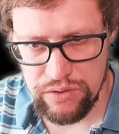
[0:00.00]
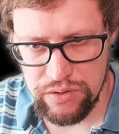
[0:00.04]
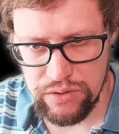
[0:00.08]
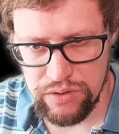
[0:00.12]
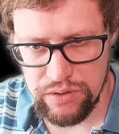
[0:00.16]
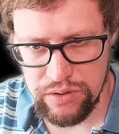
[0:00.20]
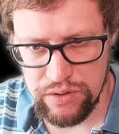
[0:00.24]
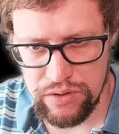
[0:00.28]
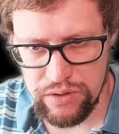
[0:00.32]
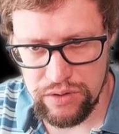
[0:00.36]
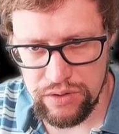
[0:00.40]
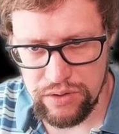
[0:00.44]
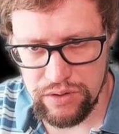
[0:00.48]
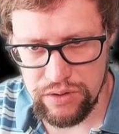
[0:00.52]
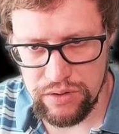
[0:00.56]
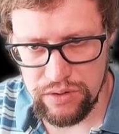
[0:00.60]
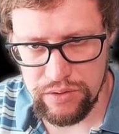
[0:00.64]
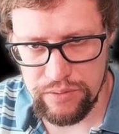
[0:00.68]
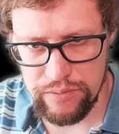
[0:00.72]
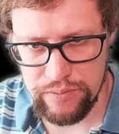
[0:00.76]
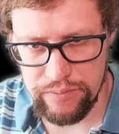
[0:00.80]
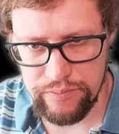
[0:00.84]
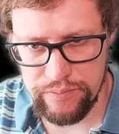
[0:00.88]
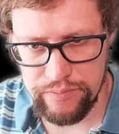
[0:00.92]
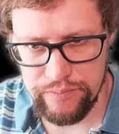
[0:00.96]

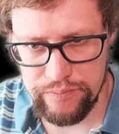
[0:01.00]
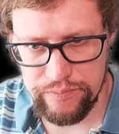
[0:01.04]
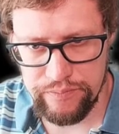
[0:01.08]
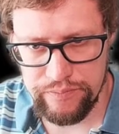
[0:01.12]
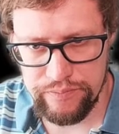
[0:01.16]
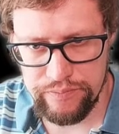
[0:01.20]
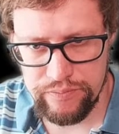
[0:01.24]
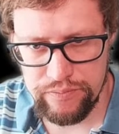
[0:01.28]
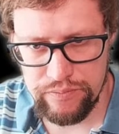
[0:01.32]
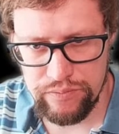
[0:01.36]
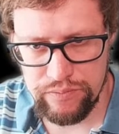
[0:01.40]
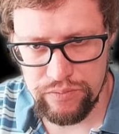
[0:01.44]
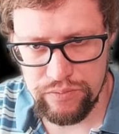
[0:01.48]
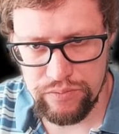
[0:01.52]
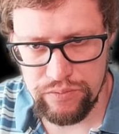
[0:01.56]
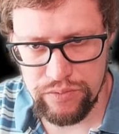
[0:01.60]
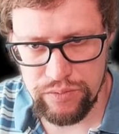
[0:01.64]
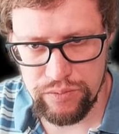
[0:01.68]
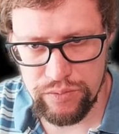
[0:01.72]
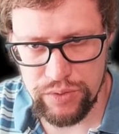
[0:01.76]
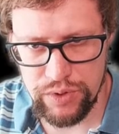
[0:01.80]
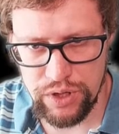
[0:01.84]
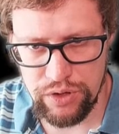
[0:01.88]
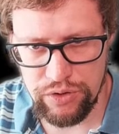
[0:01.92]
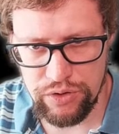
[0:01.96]

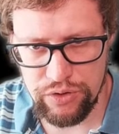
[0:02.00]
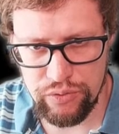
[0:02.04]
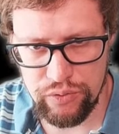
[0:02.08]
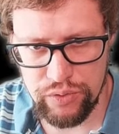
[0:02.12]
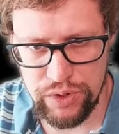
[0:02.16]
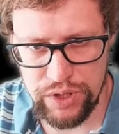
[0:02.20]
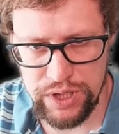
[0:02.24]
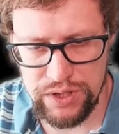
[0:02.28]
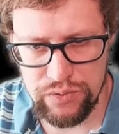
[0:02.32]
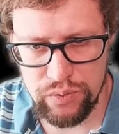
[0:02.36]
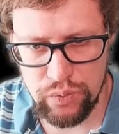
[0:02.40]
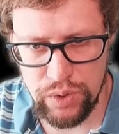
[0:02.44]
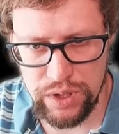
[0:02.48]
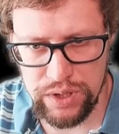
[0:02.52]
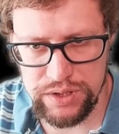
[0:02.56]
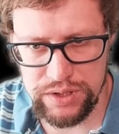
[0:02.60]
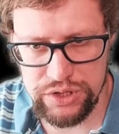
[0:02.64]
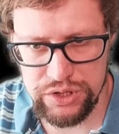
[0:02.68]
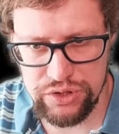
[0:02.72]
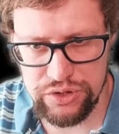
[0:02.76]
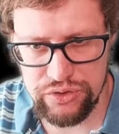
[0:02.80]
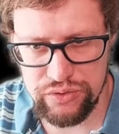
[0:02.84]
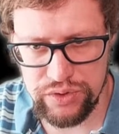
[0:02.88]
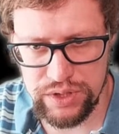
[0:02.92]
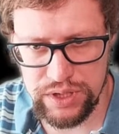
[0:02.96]
We're going to read one
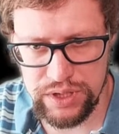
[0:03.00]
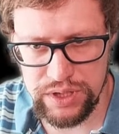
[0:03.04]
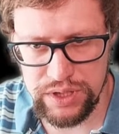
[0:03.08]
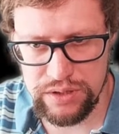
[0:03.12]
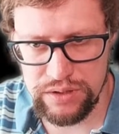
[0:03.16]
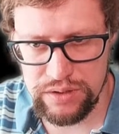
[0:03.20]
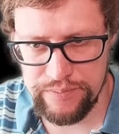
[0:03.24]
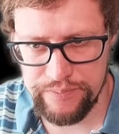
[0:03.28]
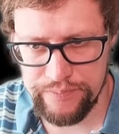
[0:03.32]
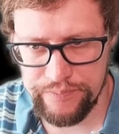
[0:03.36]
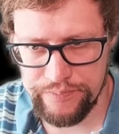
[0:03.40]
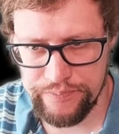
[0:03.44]
string.